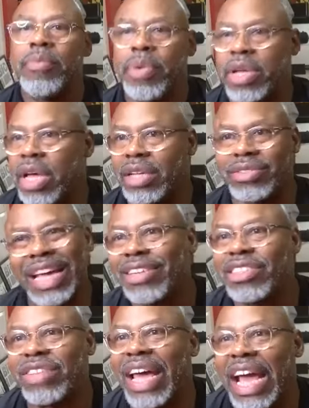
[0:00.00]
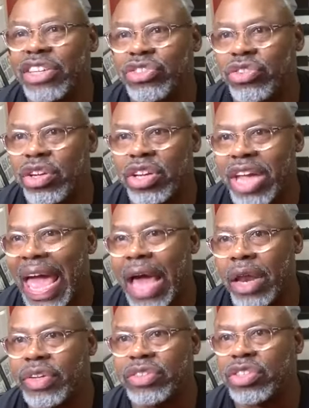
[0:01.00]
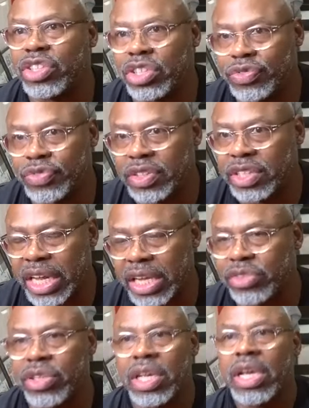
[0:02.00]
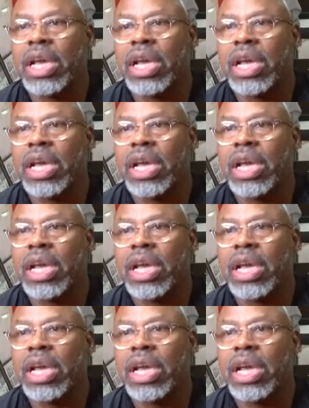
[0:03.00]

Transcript: Because they're just extra calories and just for taste.